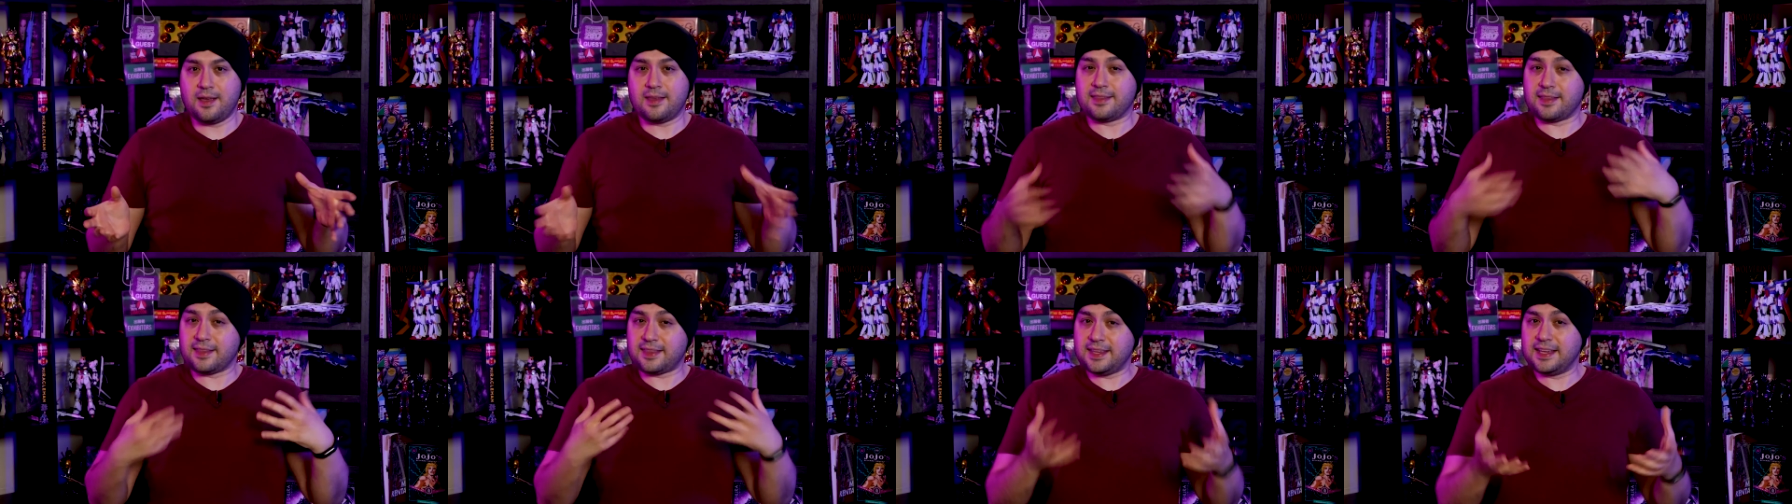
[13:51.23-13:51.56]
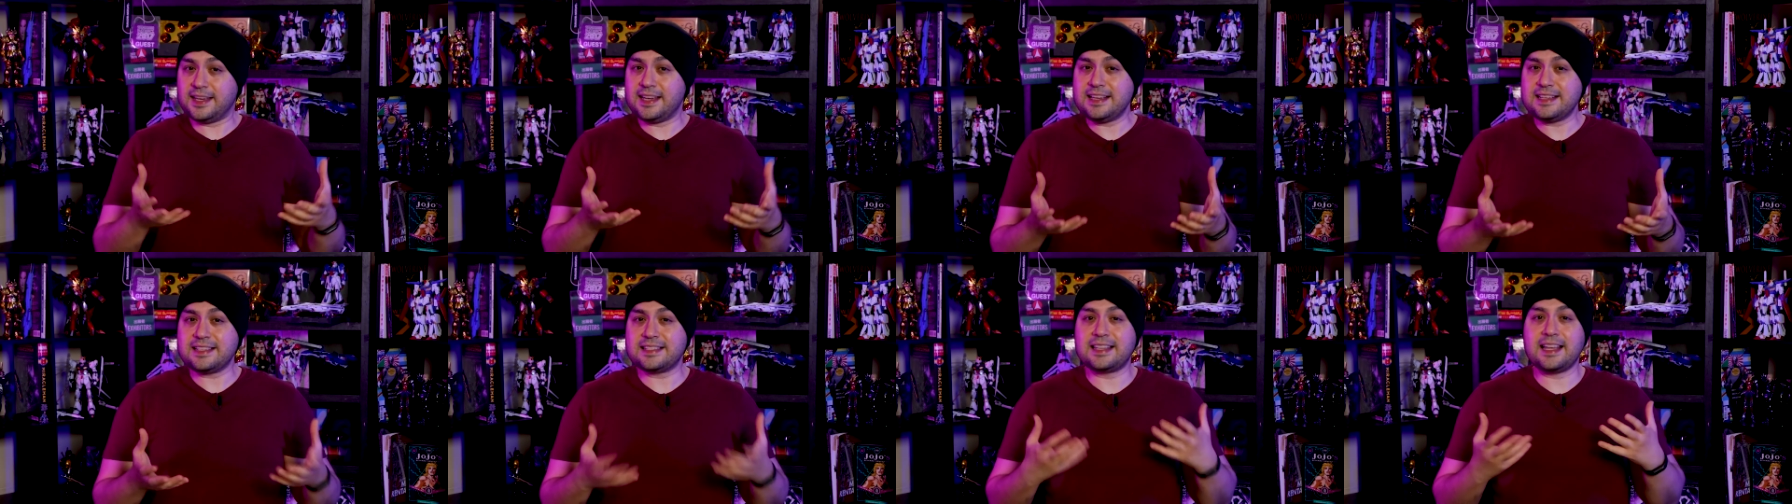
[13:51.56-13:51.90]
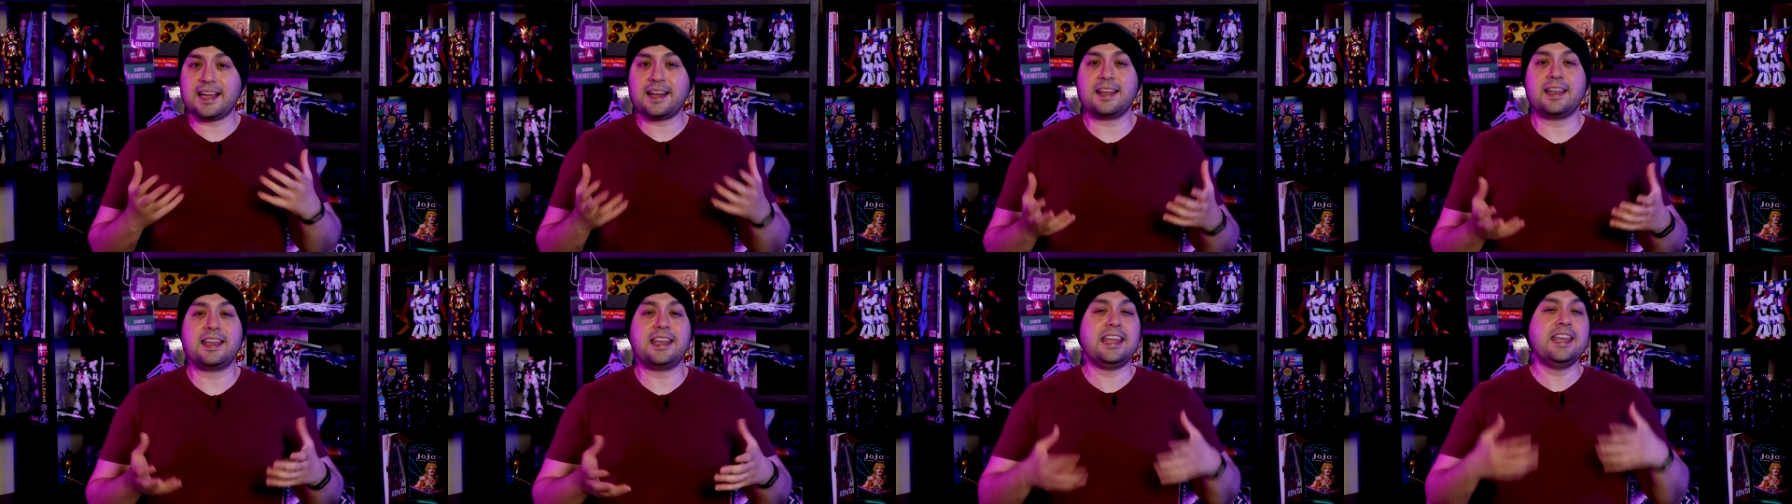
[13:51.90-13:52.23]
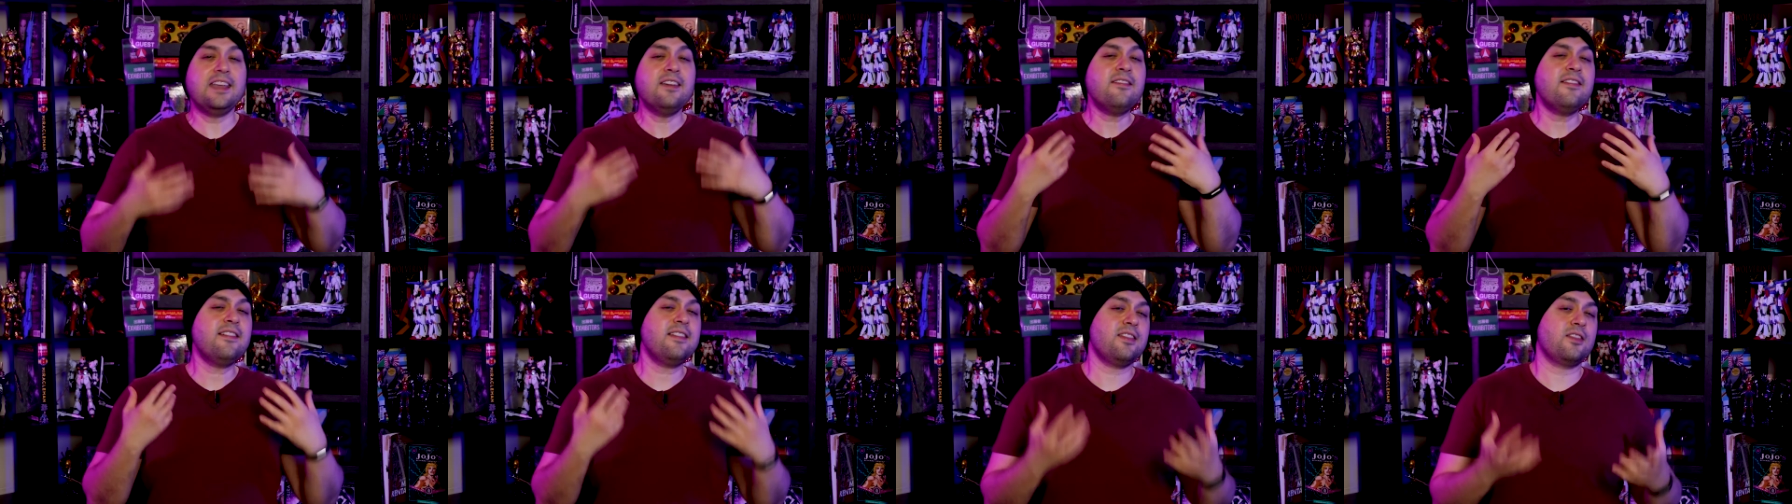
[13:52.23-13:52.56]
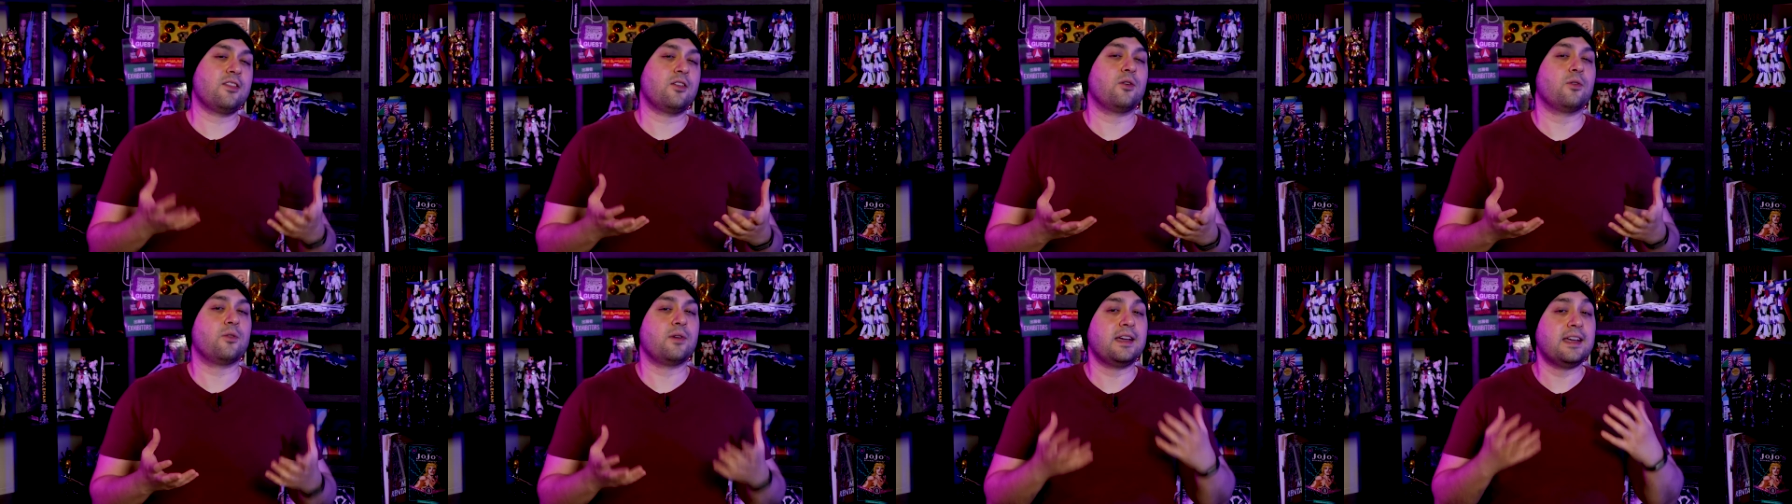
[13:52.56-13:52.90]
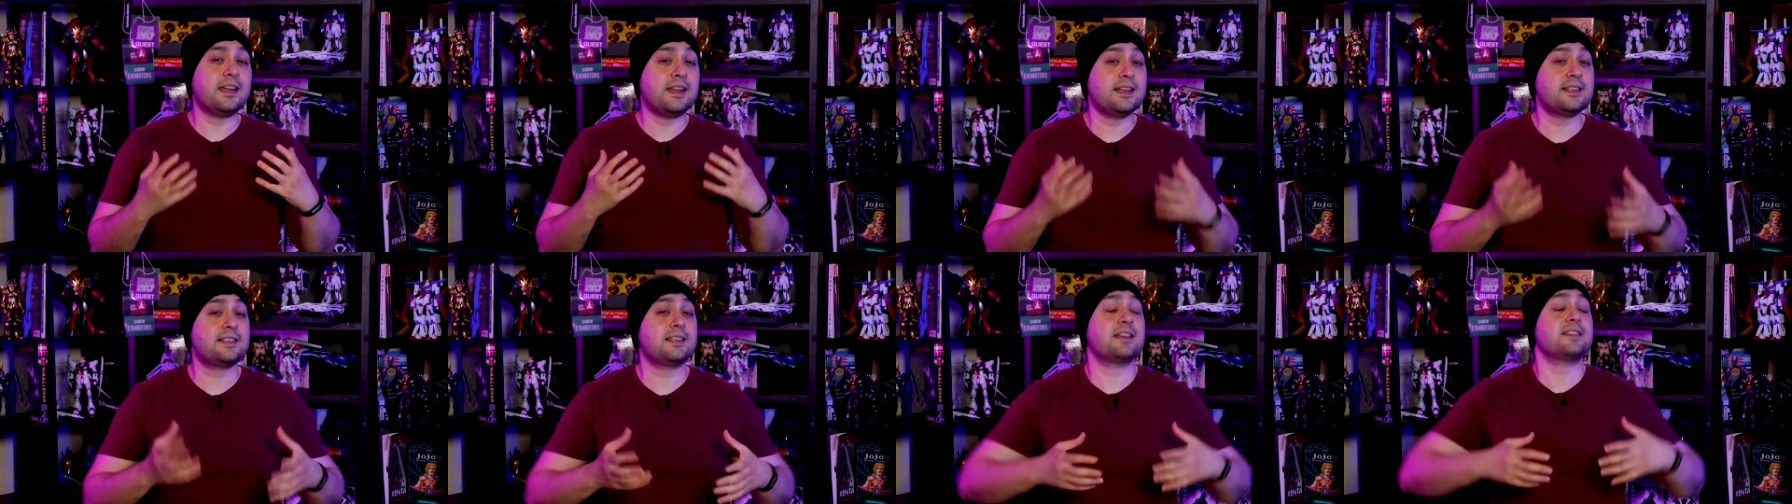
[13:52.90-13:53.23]
The thing is that even though
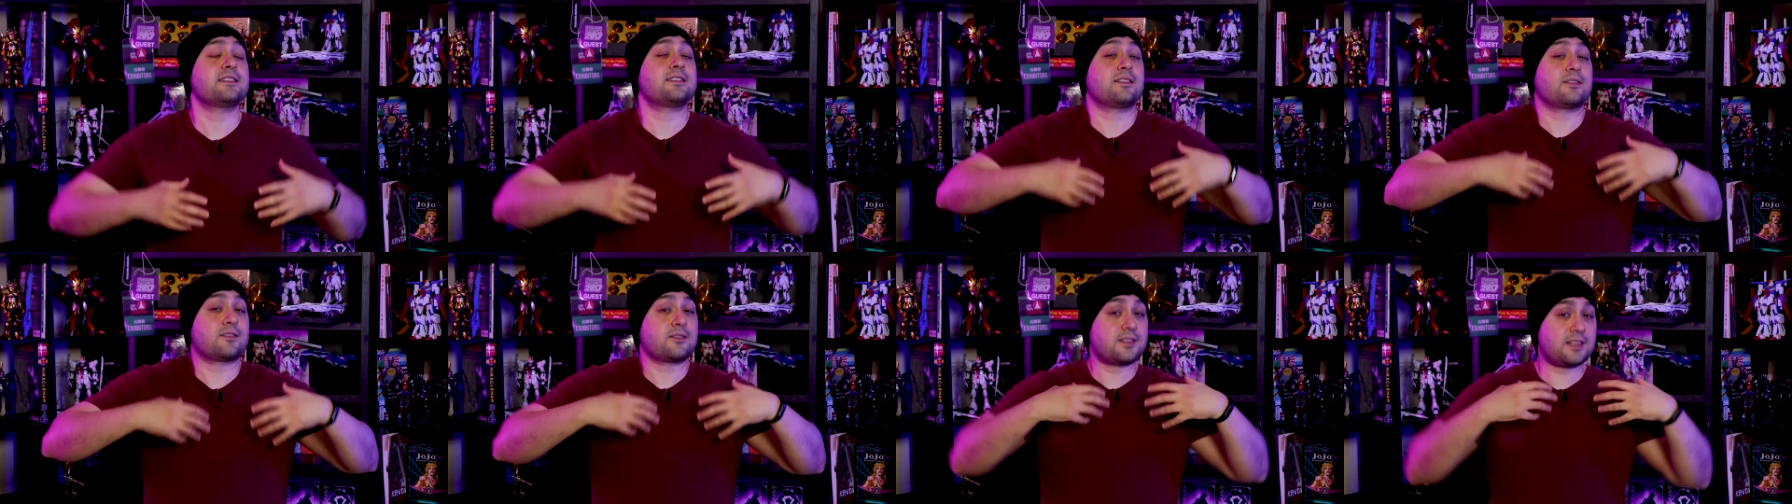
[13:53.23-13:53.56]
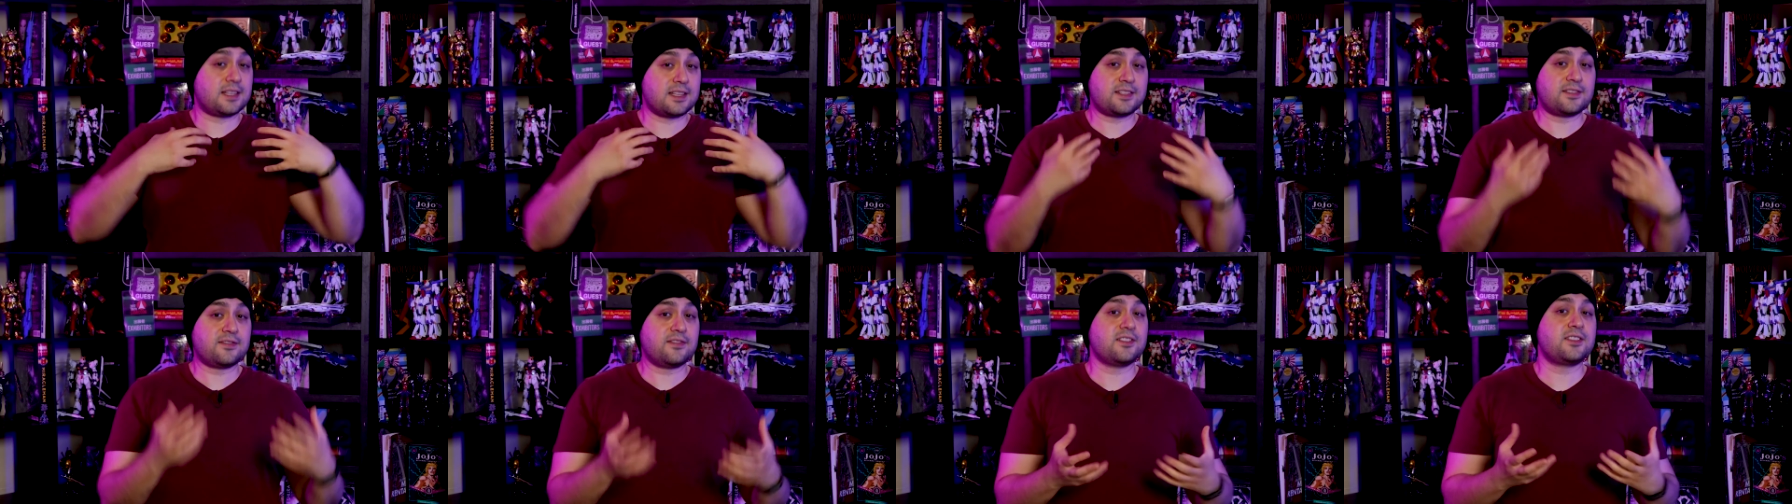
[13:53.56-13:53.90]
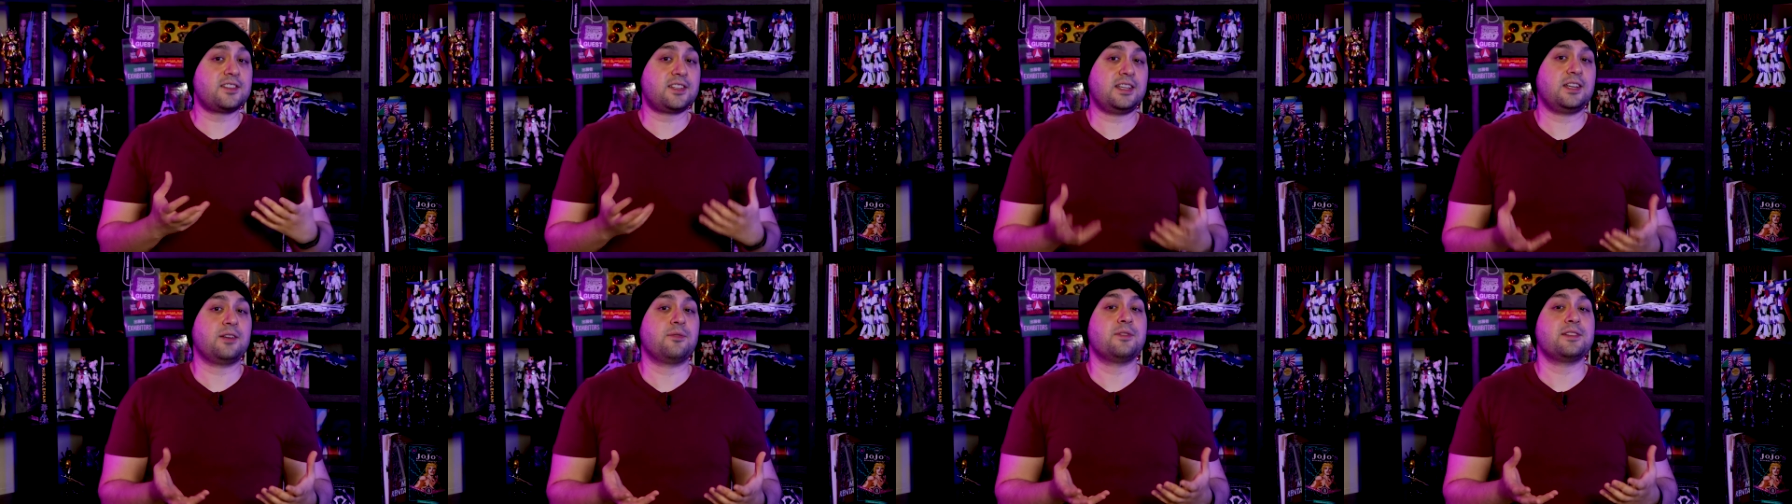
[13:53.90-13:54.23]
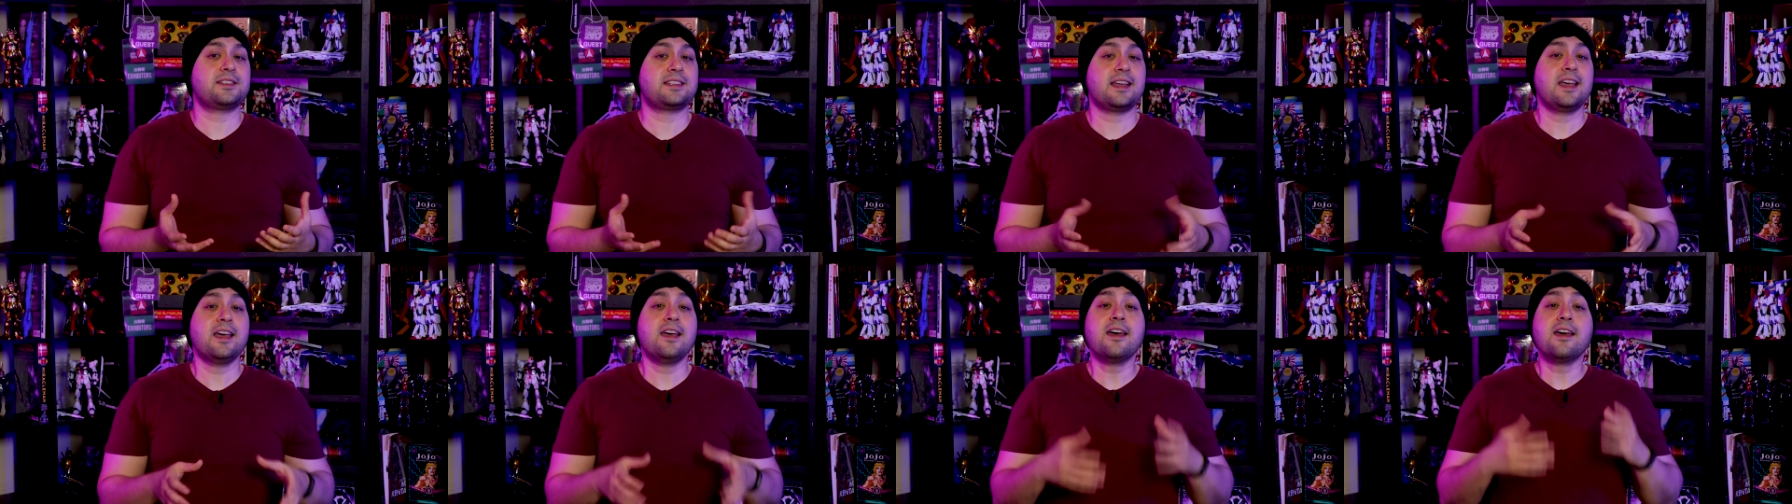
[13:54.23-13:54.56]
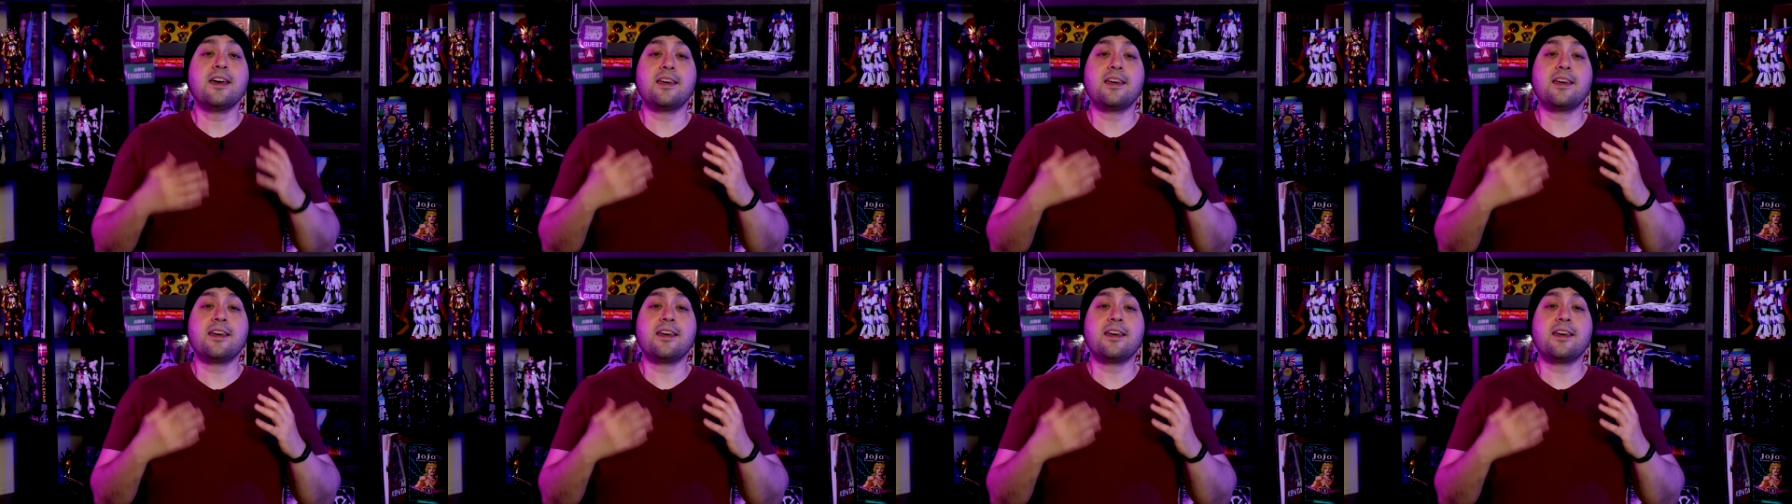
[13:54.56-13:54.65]
it is a successful series,